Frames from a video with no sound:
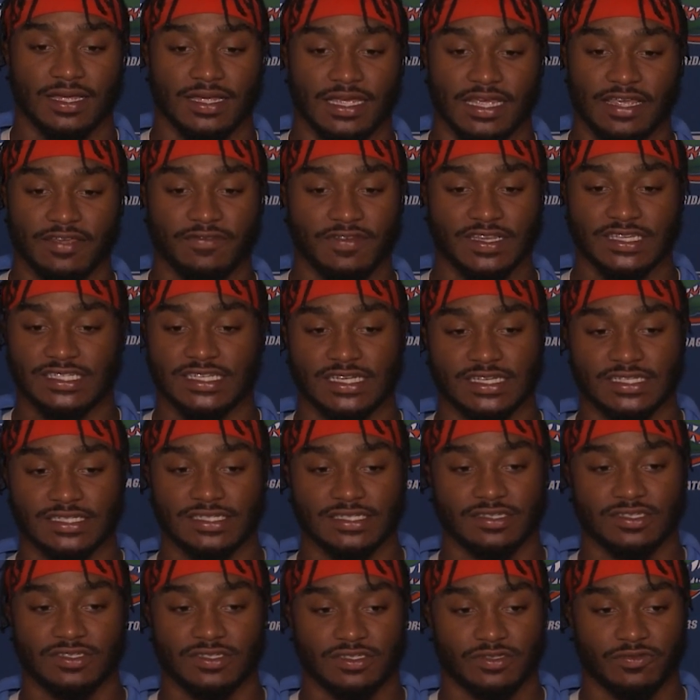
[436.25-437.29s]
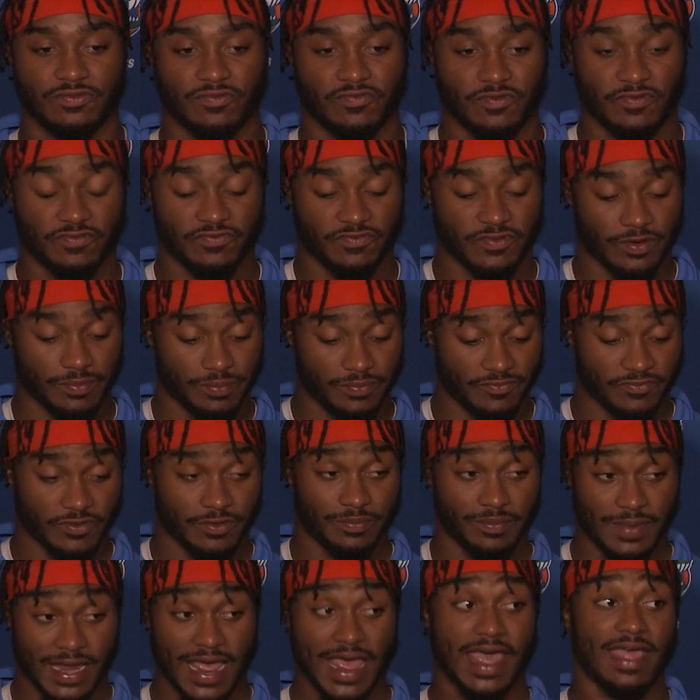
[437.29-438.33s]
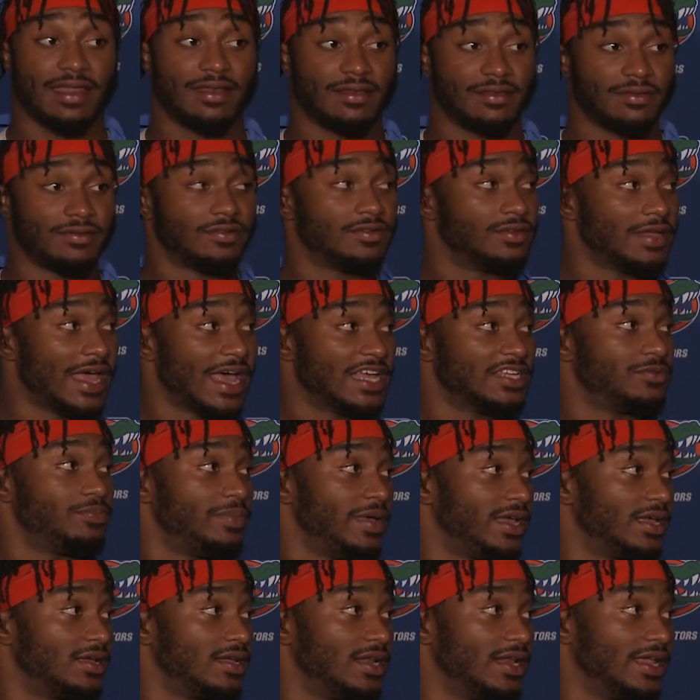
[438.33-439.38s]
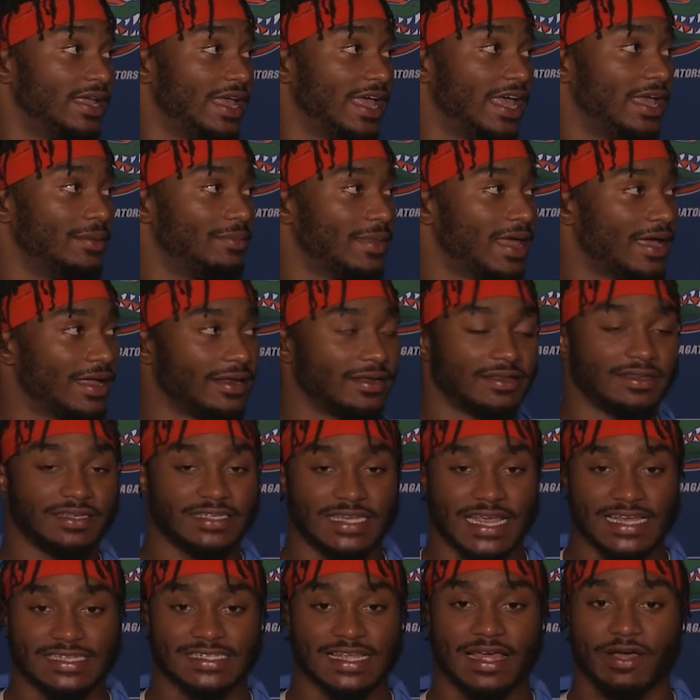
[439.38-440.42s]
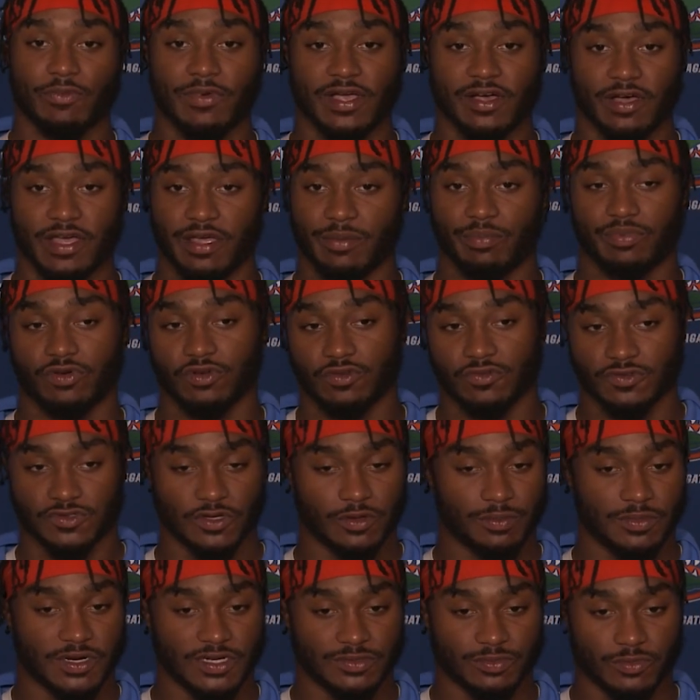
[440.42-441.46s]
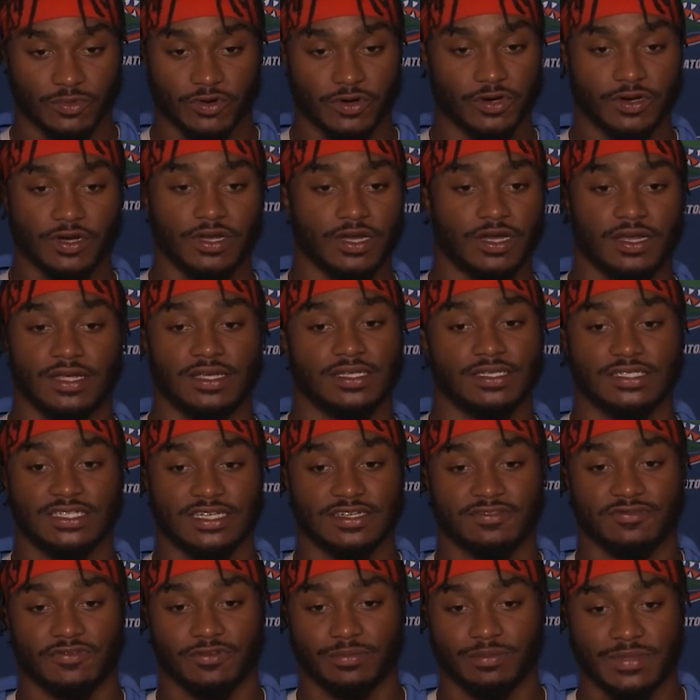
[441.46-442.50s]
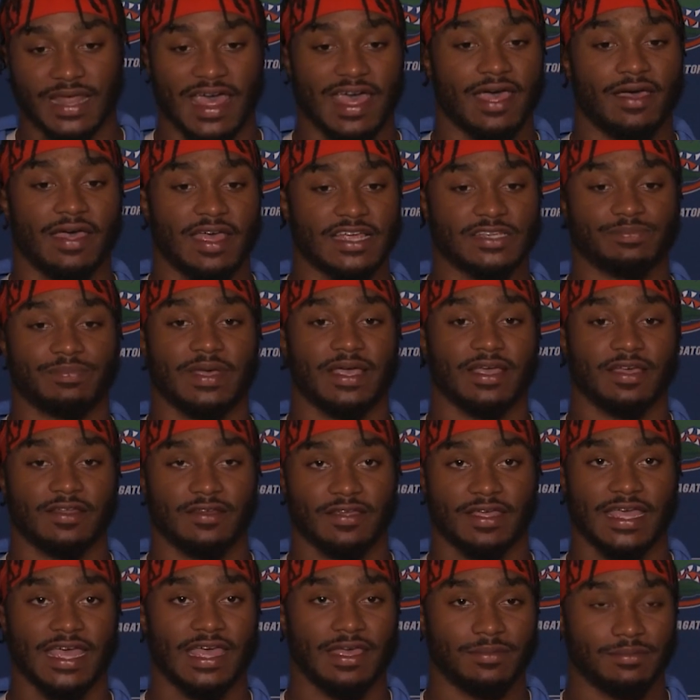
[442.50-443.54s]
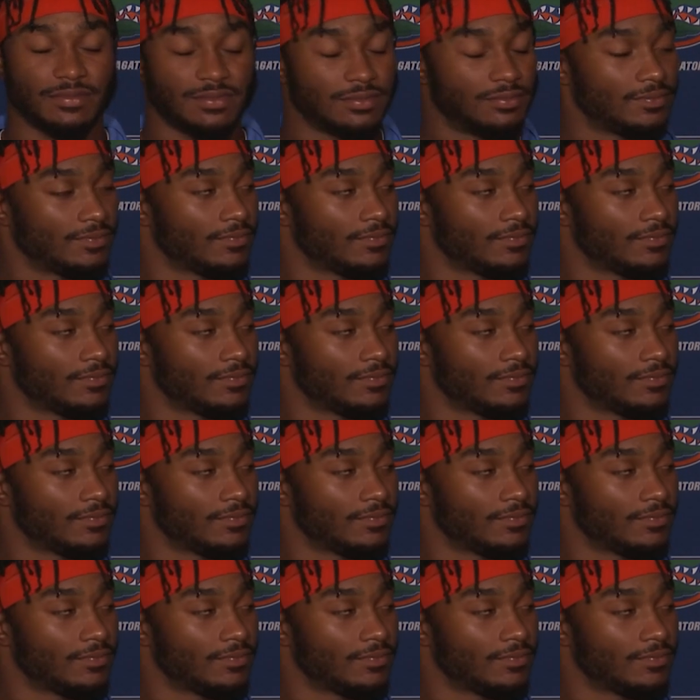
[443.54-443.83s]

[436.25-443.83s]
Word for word: even just from from that aspect of the game, like that's how we're gonna improve so much more just from that aspect of the game.